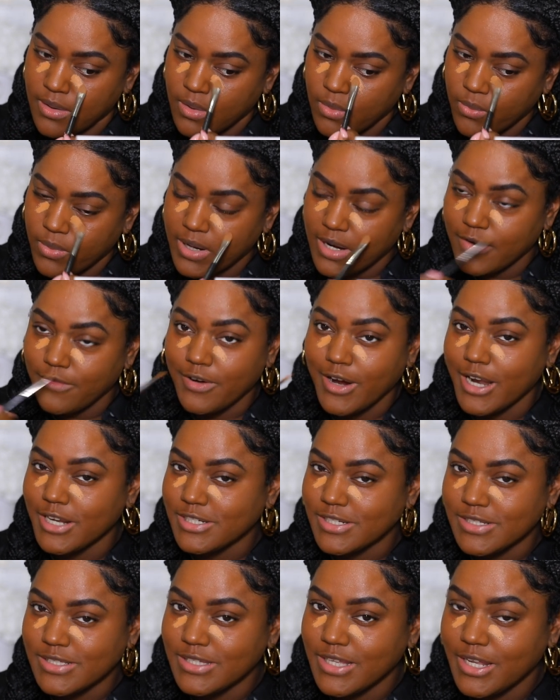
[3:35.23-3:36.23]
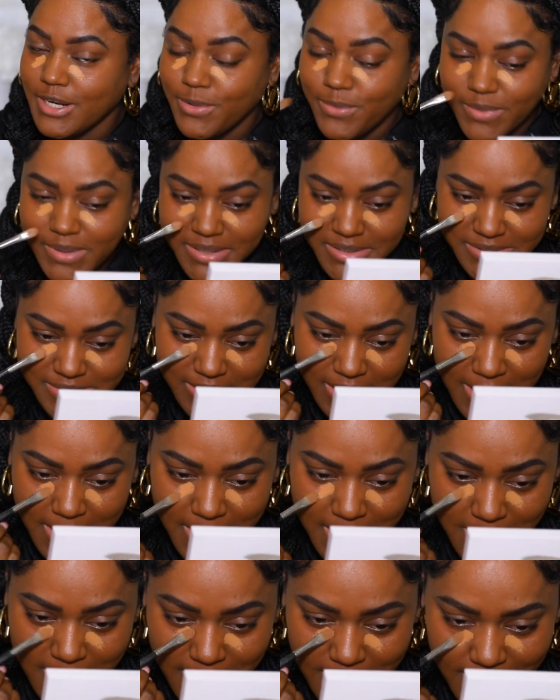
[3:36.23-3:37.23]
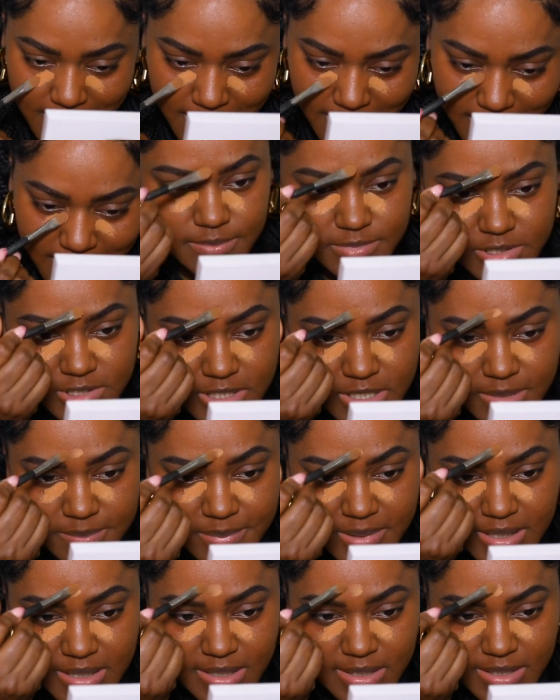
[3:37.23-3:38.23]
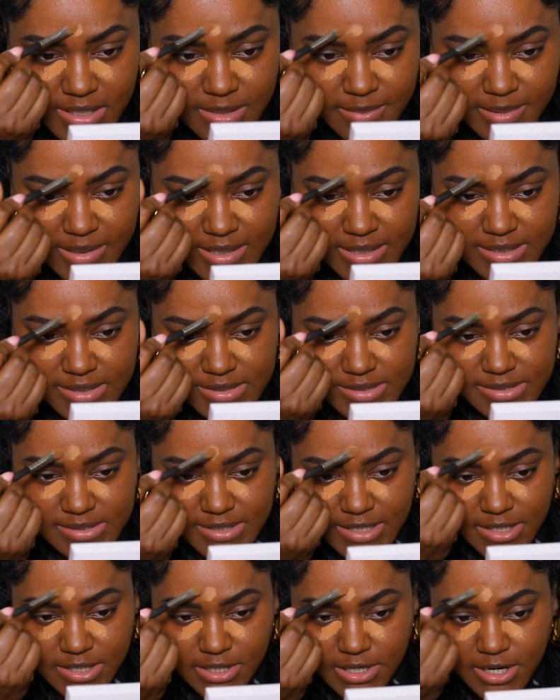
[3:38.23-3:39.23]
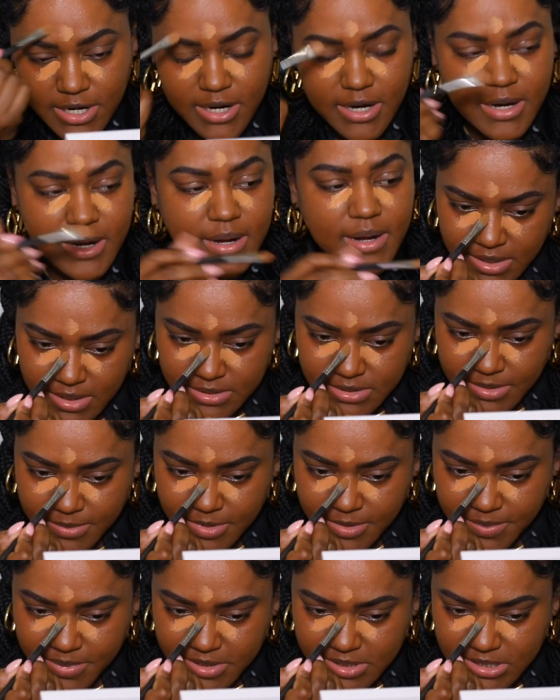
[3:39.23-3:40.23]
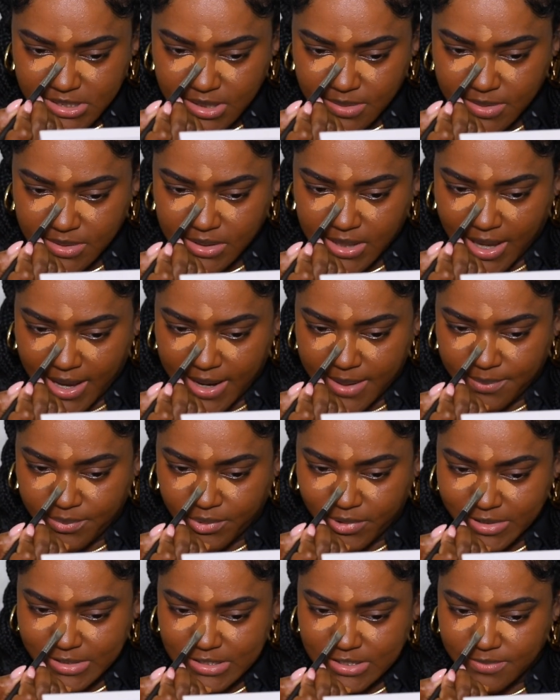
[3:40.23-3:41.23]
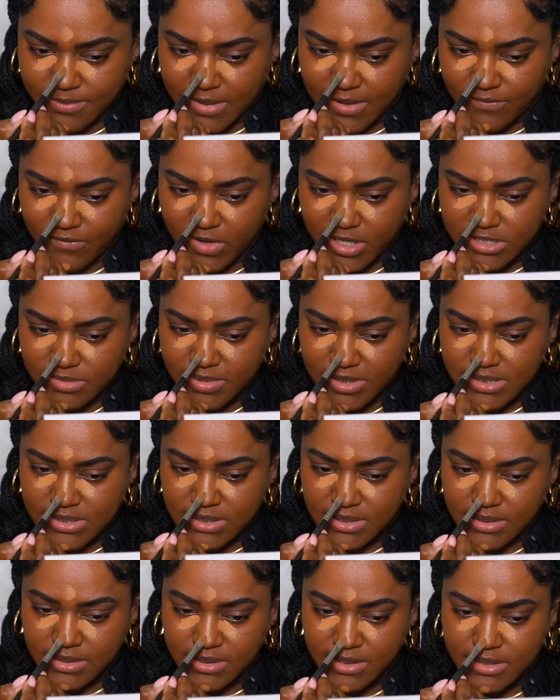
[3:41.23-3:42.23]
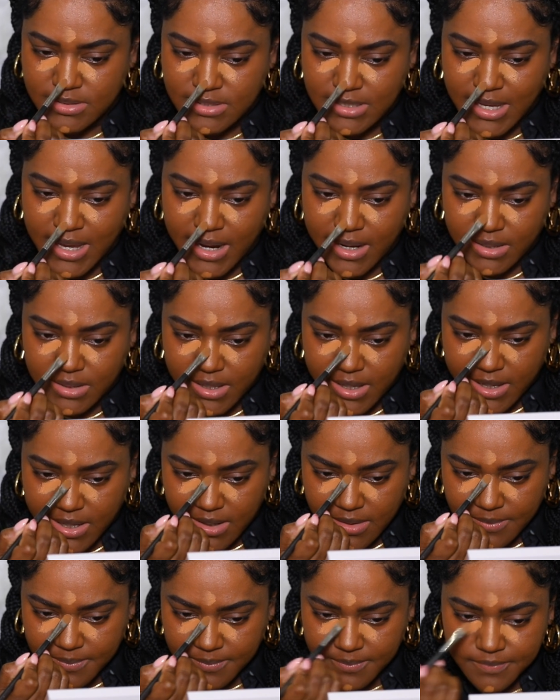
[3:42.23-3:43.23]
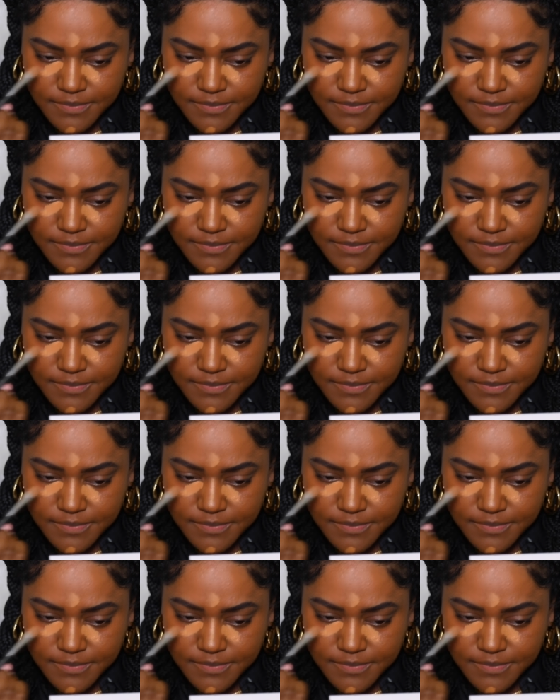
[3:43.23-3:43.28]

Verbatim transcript: whatever I just said it was. I'm just going to put a little bit of concealer. I'm going to put some in the high points of my face, basically, to highlight.